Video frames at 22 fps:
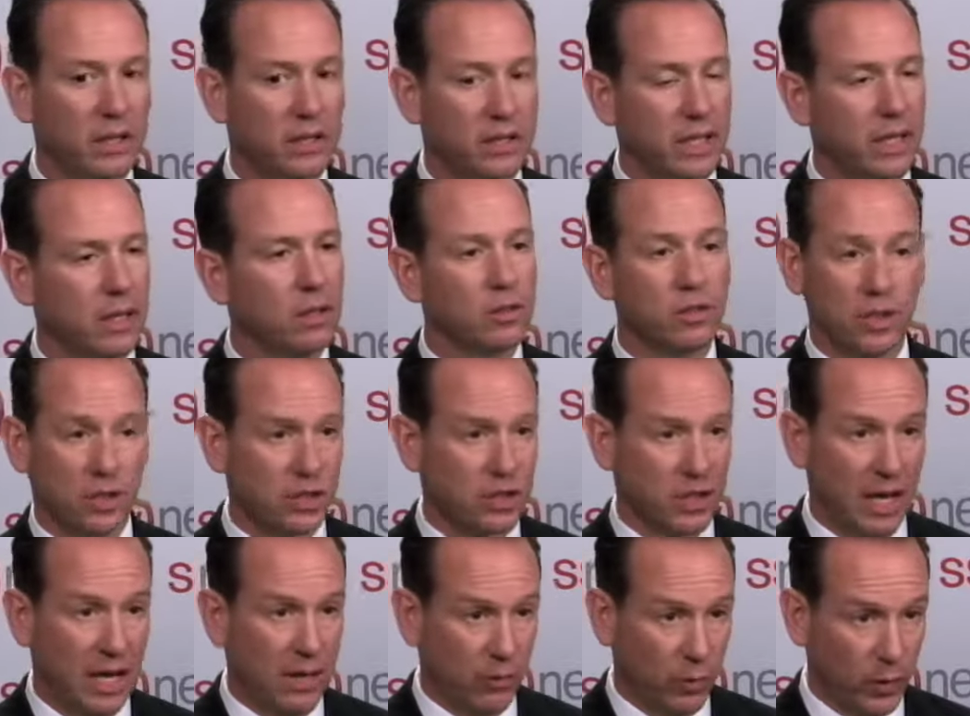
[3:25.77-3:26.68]
sell just
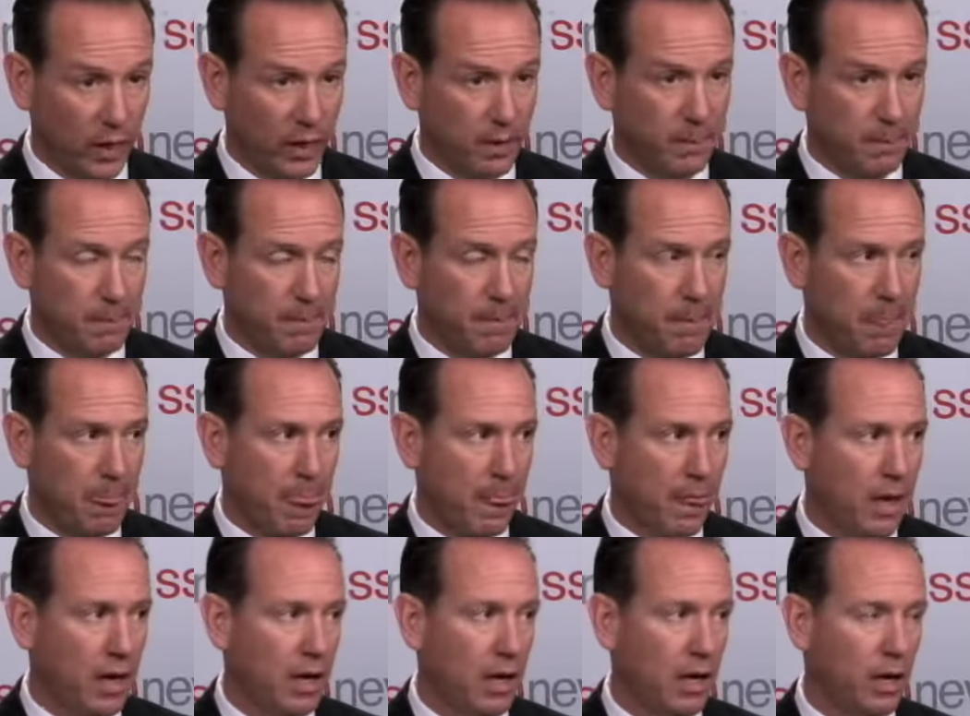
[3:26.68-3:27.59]
software.
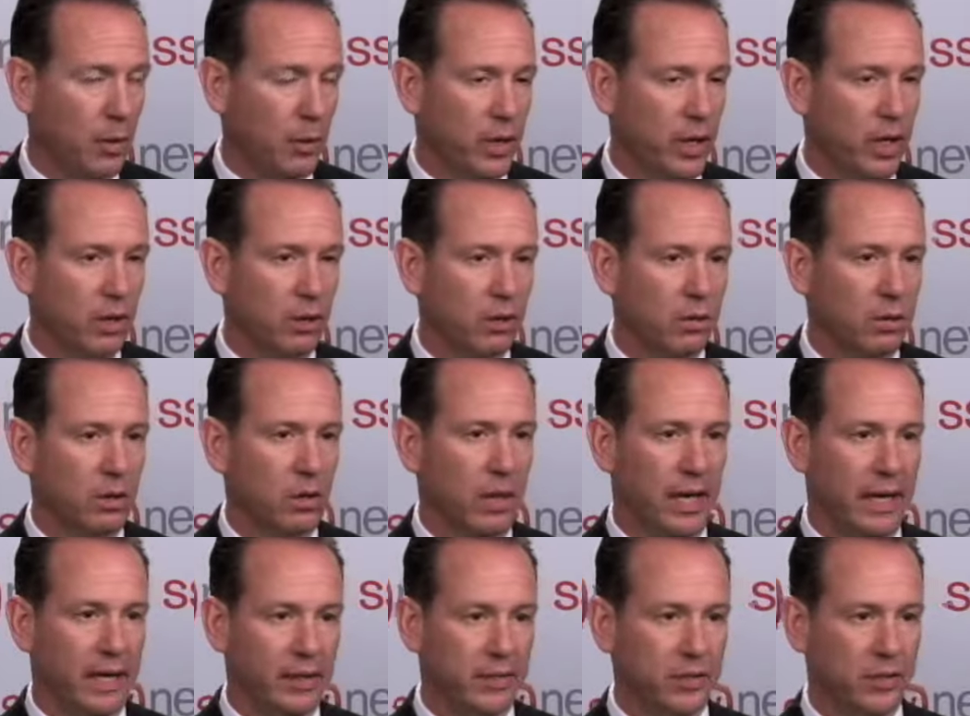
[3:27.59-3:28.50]
We don't
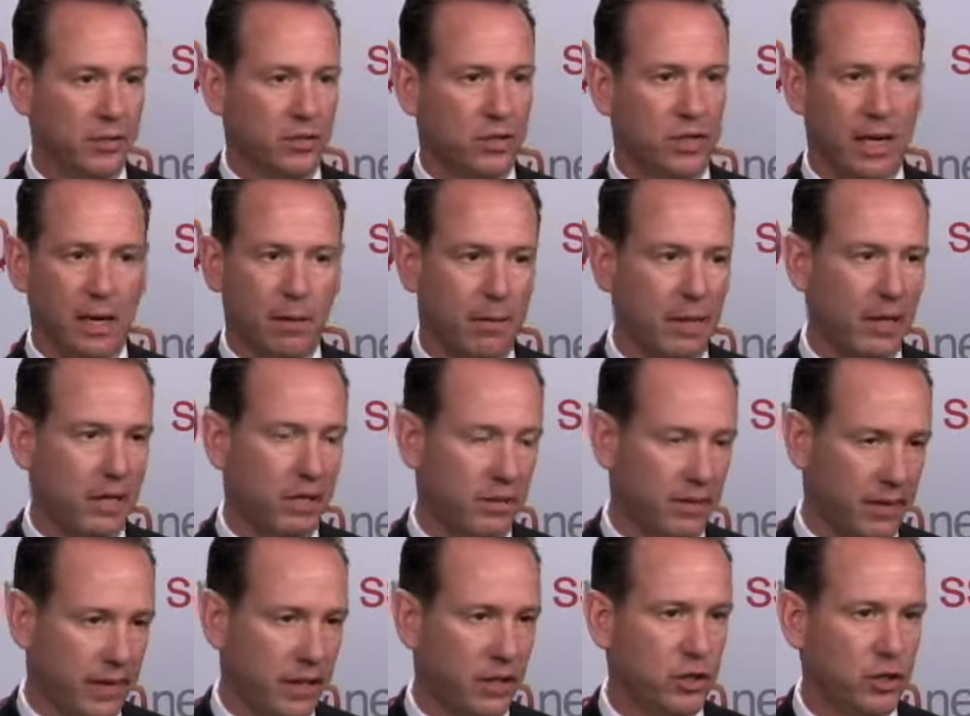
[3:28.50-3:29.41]
license how many
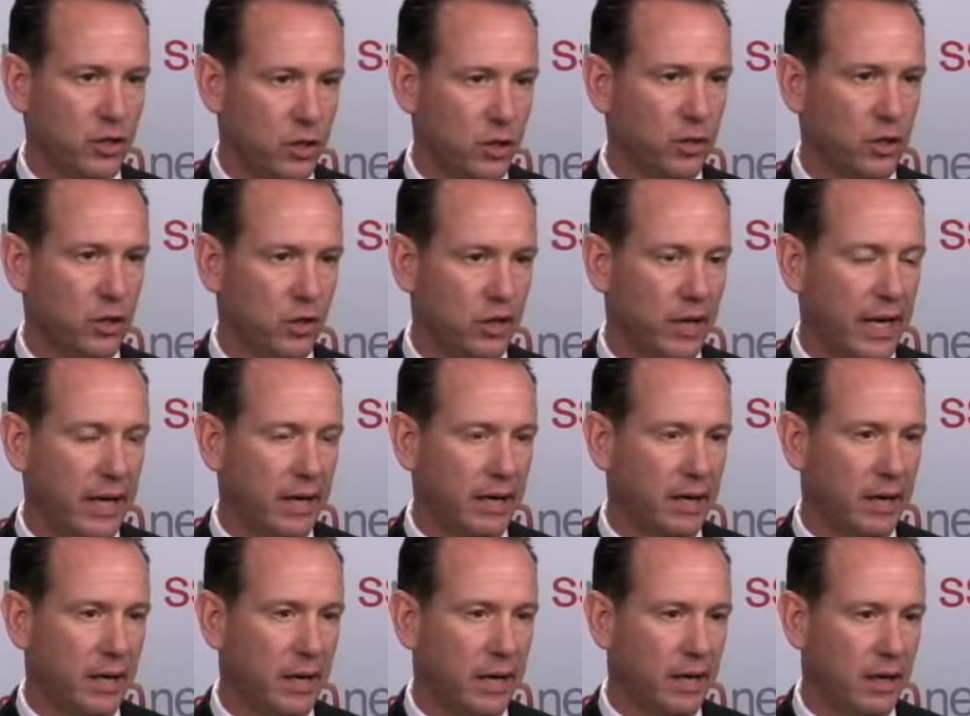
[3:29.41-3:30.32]
devices you locate
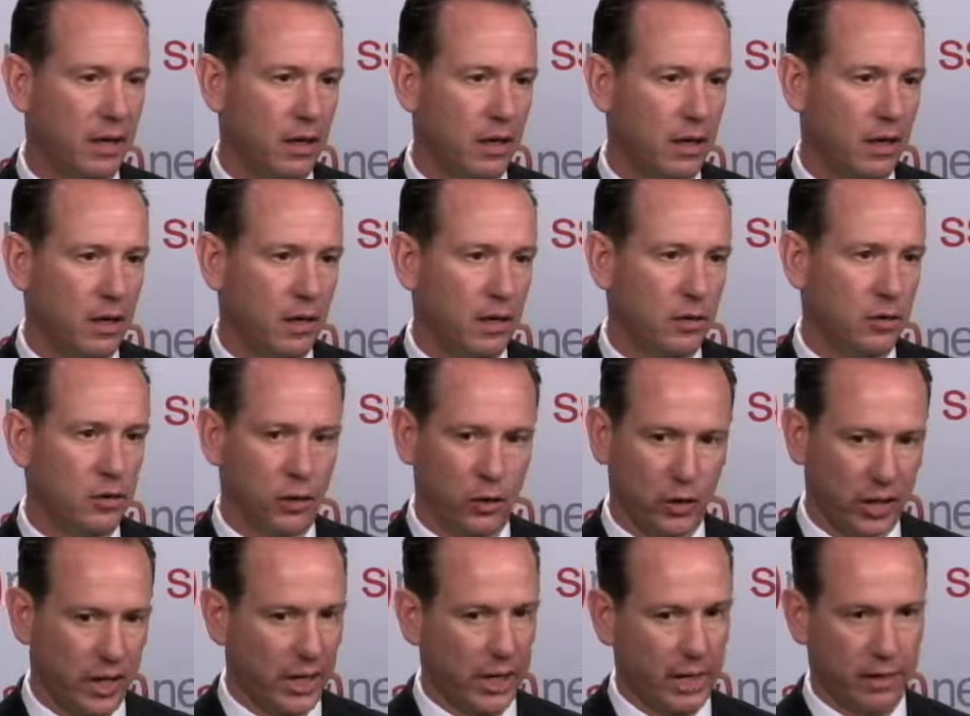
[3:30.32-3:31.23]
it on. So
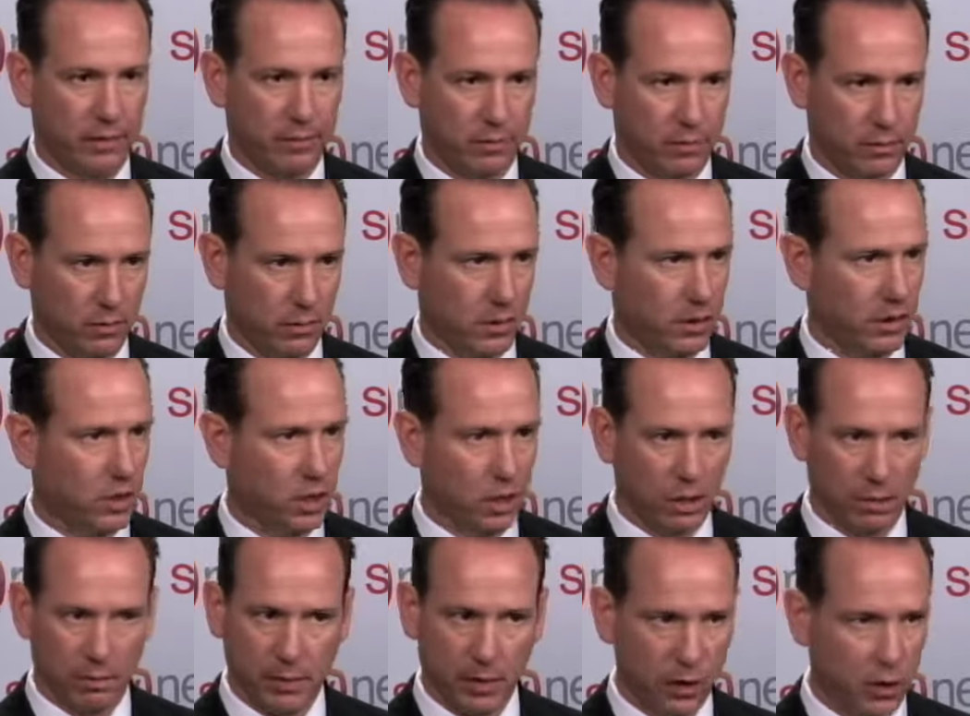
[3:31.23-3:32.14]
you can have,
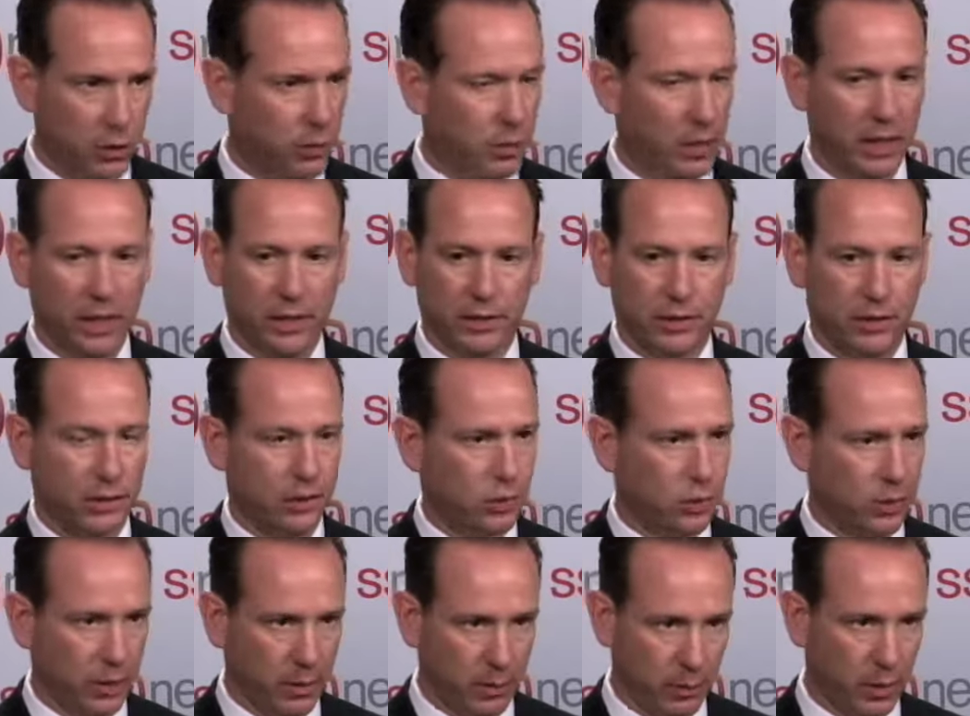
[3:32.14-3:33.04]
a bunch of places
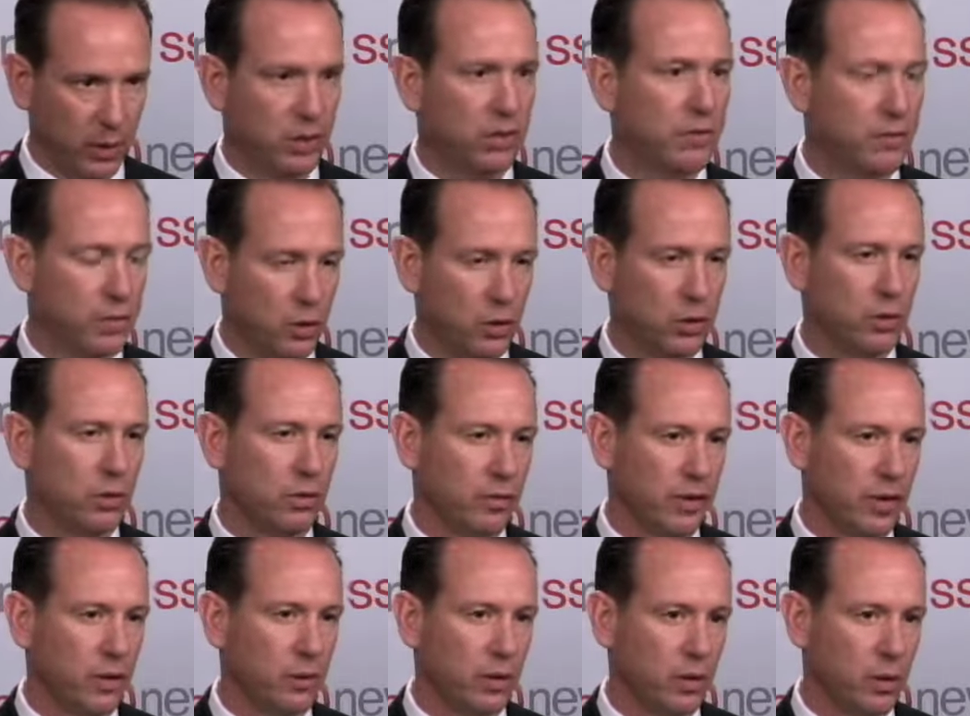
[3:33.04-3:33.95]
where you put the virtual
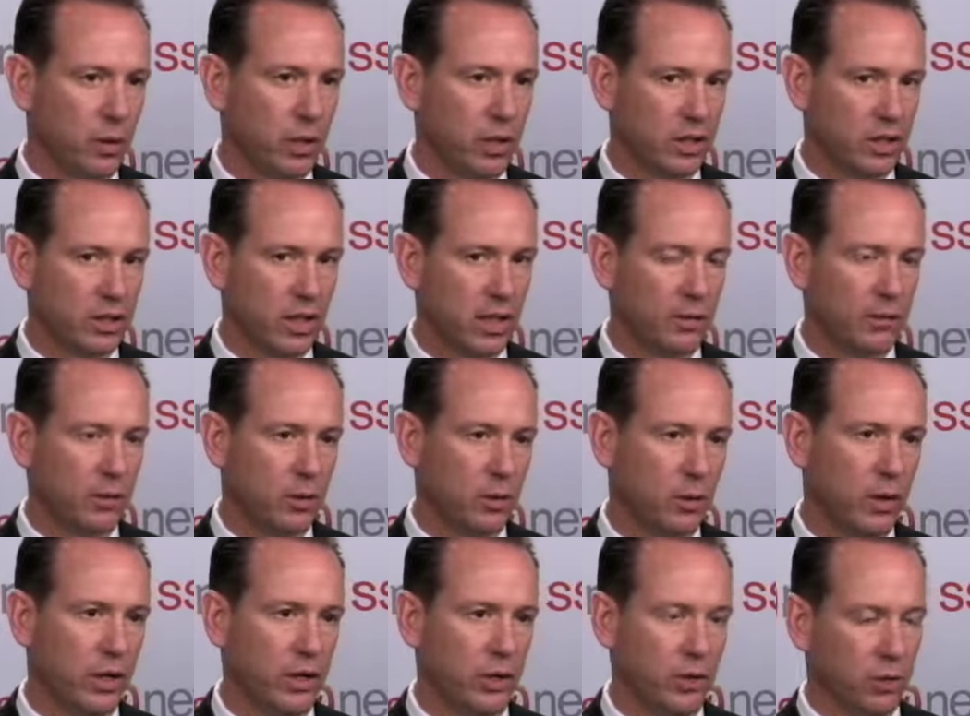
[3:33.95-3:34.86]
video recording software.
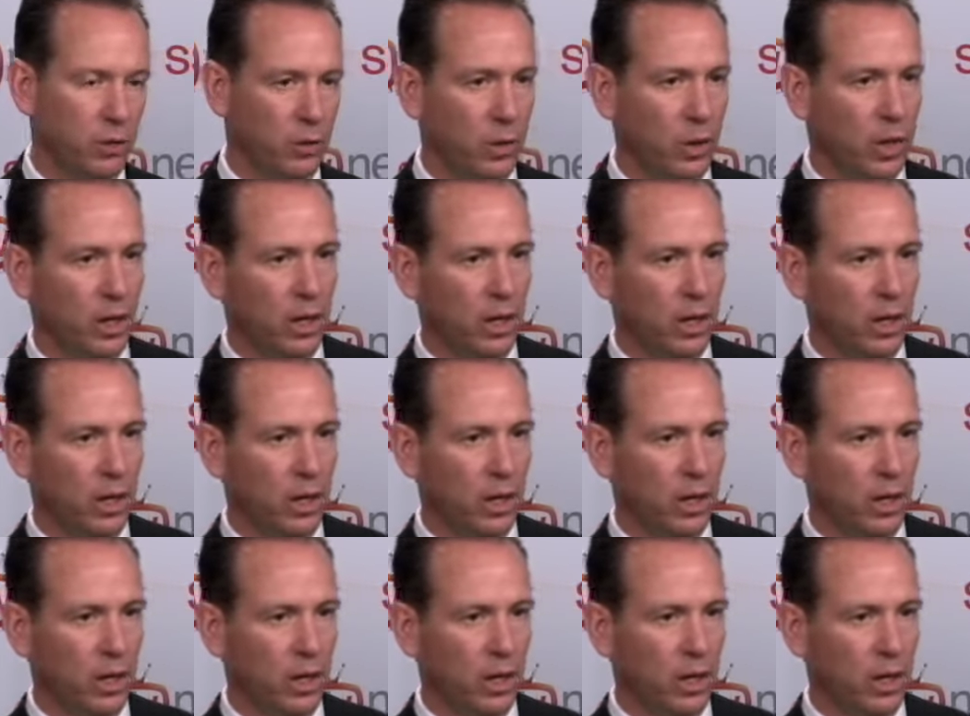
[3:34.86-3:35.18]
What you